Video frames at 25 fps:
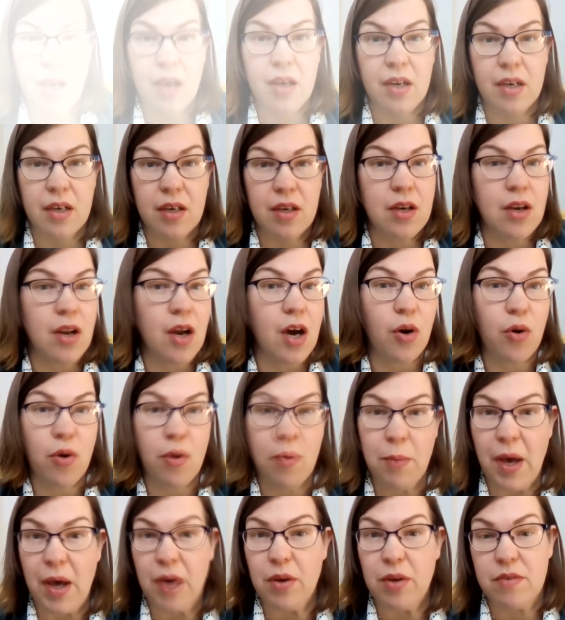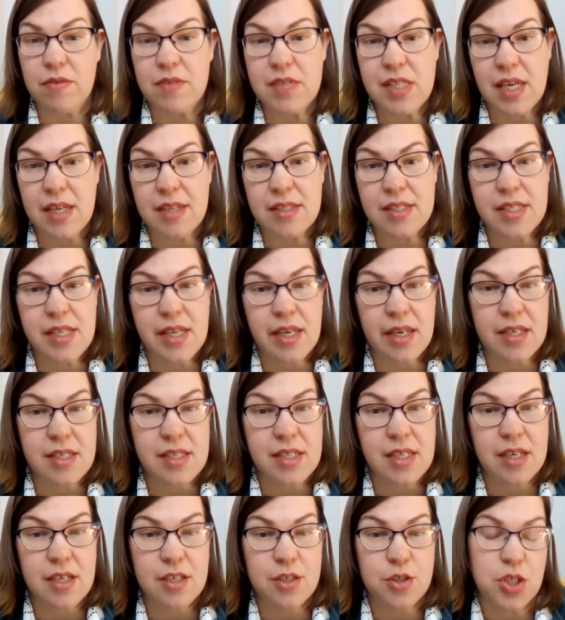and no amount of sentencing
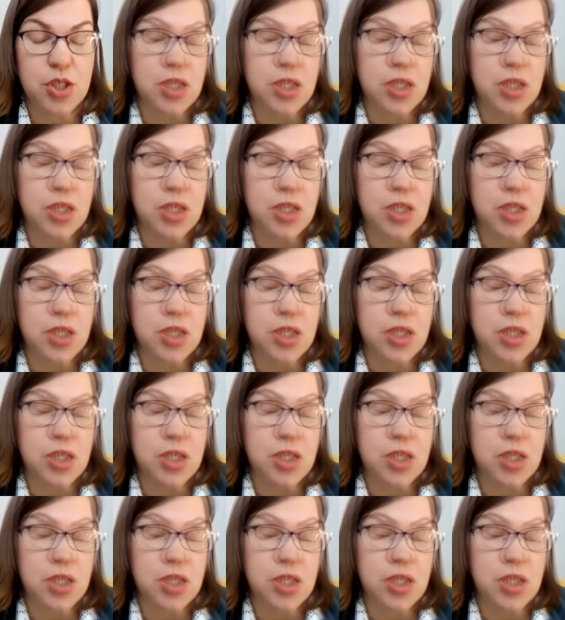is going to